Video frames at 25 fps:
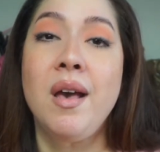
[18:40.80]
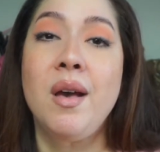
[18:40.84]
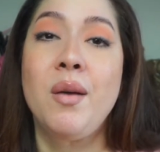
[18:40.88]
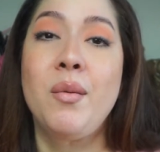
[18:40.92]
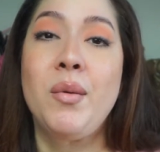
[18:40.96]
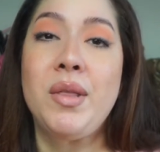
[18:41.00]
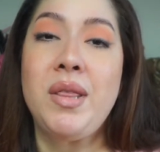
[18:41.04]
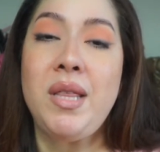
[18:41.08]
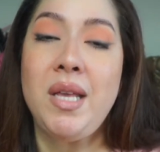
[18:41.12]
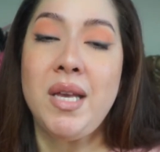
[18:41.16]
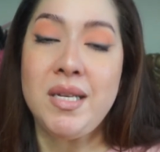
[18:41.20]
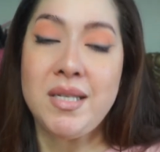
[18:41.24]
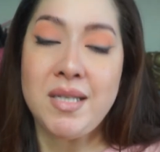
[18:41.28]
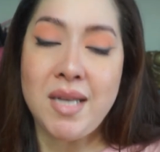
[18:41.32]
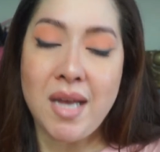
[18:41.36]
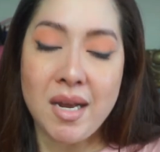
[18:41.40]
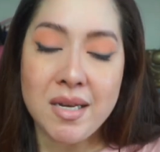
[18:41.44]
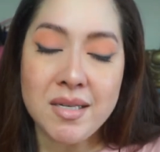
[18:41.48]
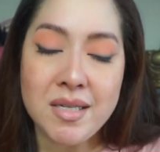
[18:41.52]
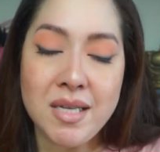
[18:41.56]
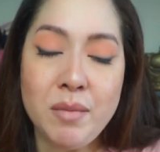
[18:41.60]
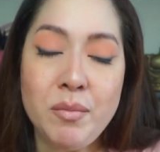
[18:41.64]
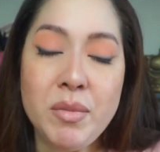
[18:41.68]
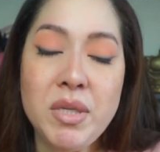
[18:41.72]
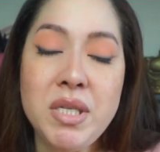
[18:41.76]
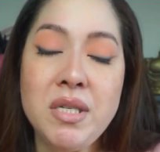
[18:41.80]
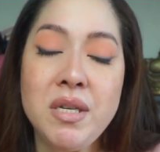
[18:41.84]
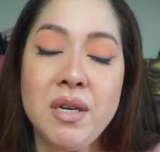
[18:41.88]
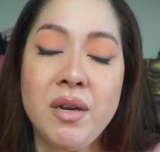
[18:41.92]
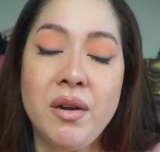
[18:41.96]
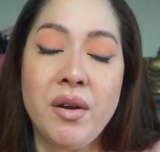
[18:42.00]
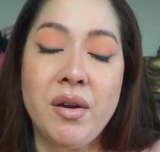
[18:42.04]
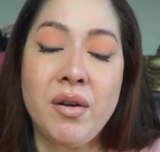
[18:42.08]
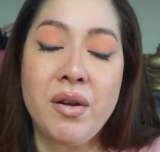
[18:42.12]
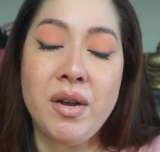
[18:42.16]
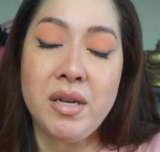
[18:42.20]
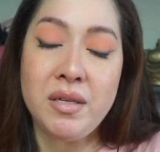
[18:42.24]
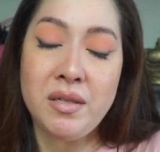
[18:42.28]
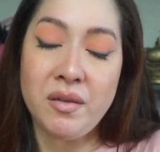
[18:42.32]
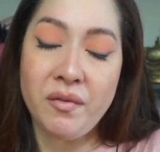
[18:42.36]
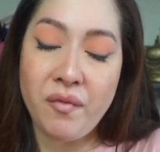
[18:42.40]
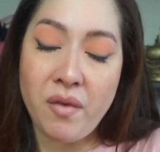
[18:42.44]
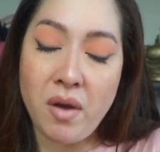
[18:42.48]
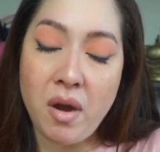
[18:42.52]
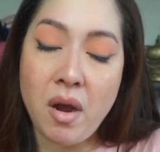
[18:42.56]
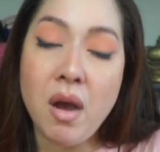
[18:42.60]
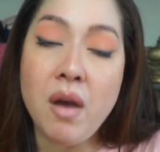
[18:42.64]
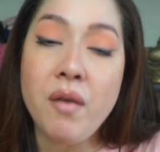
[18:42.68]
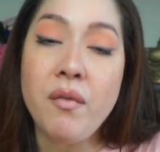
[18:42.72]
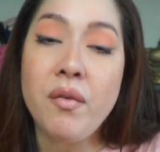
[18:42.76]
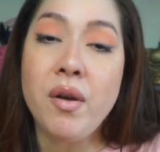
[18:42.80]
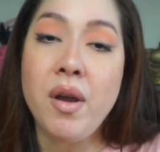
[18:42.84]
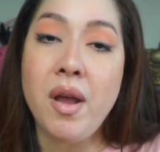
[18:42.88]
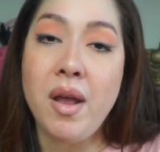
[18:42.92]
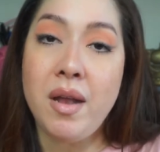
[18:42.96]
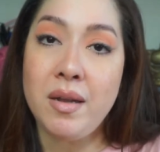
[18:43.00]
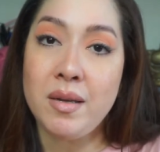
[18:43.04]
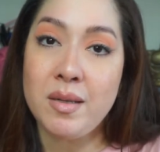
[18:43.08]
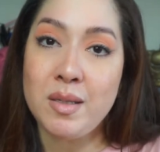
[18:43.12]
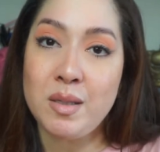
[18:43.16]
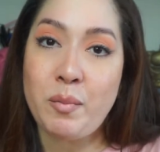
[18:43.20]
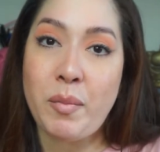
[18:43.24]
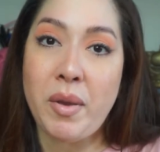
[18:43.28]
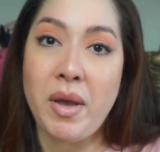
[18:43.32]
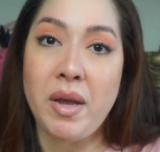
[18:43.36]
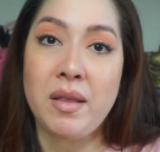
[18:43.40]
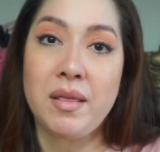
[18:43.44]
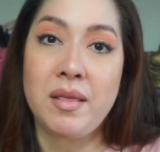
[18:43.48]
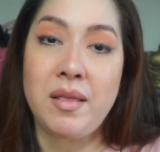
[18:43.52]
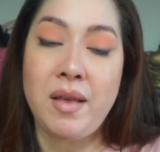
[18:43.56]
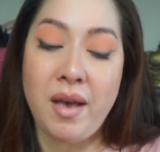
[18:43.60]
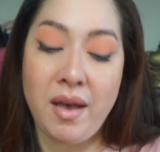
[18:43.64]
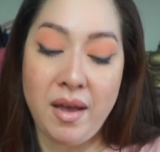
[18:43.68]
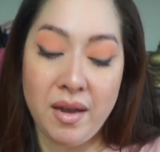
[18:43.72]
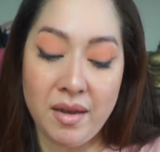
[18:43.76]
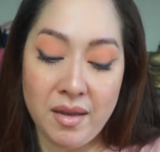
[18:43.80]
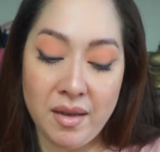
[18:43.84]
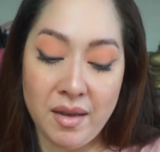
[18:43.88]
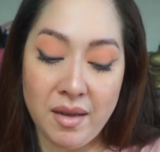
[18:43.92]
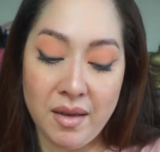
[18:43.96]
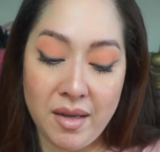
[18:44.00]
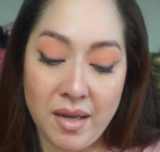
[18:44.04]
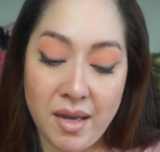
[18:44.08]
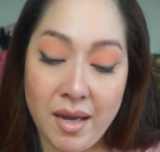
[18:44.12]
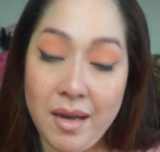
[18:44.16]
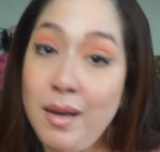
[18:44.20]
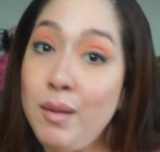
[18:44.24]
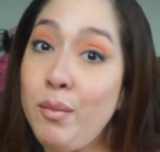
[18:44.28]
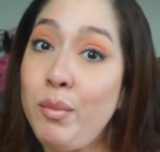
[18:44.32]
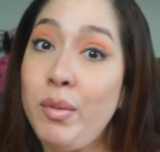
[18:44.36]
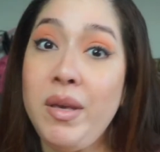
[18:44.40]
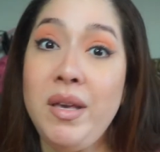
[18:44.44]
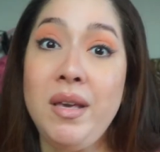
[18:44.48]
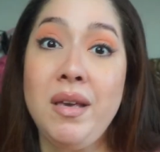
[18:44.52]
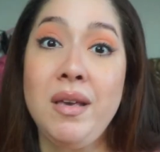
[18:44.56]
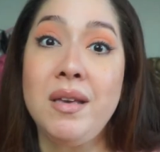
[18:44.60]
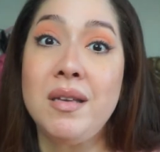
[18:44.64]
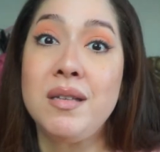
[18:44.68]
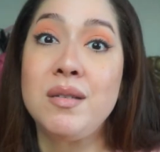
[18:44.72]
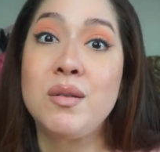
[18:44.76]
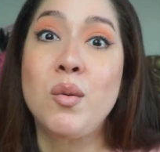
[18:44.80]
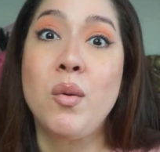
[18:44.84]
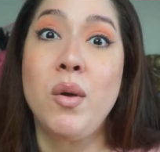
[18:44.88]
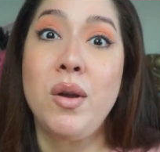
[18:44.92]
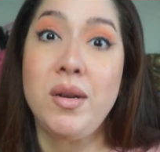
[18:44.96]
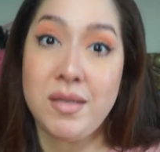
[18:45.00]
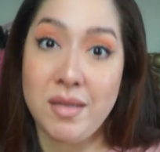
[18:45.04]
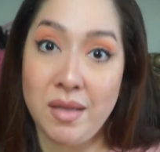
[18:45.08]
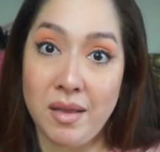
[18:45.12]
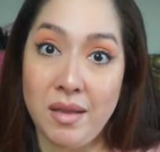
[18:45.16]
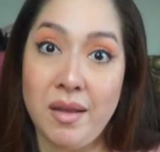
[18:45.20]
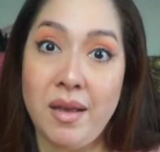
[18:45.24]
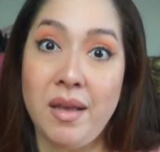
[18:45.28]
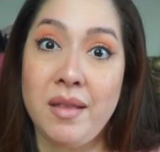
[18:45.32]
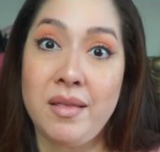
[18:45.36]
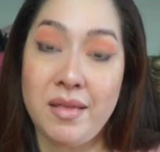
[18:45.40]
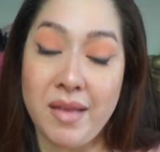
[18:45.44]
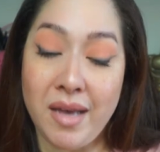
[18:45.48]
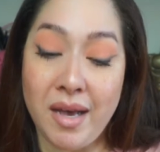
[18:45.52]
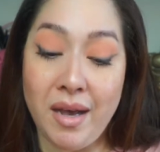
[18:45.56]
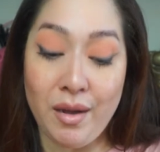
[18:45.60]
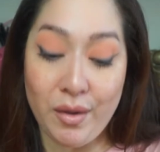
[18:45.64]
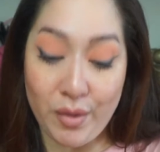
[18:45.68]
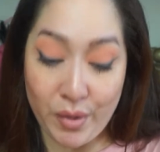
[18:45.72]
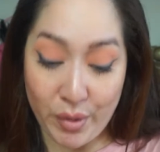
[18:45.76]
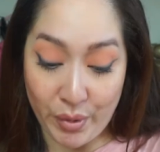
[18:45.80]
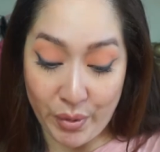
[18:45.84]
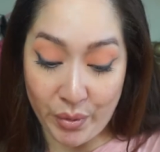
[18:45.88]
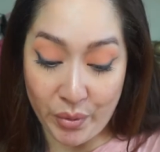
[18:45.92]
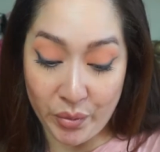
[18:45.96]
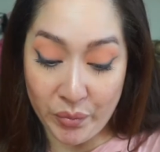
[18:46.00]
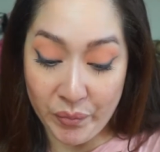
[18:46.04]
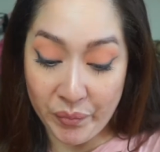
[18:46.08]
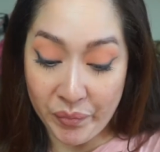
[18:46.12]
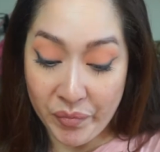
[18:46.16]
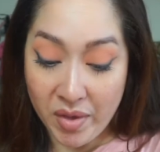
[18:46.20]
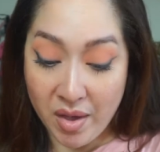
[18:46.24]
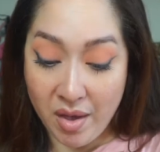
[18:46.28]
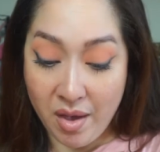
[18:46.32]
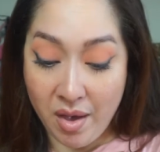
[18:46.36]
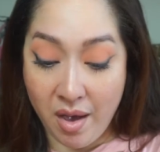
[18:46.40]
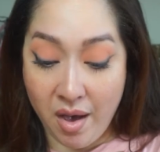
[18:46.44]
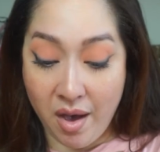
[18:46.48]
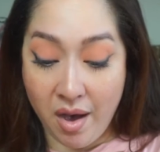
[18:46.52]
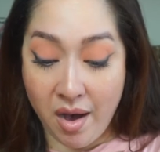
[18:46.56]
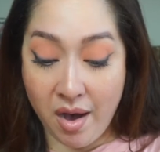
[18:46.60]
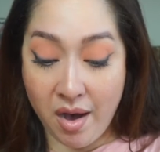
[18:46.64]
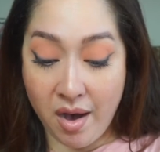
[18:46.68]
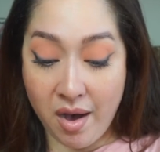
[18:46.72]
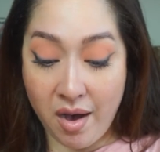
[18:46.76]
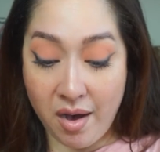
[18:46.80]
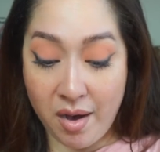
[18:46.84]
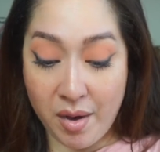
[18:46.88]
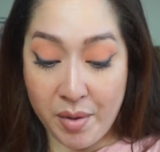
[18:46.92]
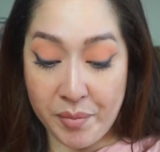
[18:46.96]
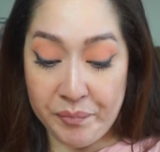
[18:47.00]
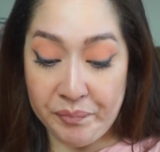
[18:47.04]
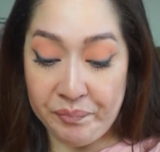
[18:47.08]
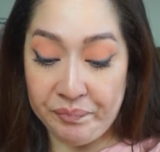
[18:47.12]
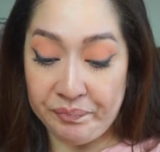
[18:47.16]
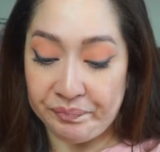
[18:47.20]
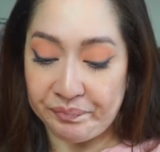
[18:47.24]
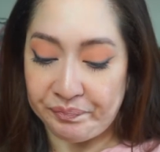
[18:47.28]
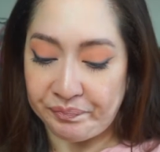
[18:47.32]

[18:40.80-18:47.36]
with the exact same interior and a different cover and expect that KDP is going to let that go.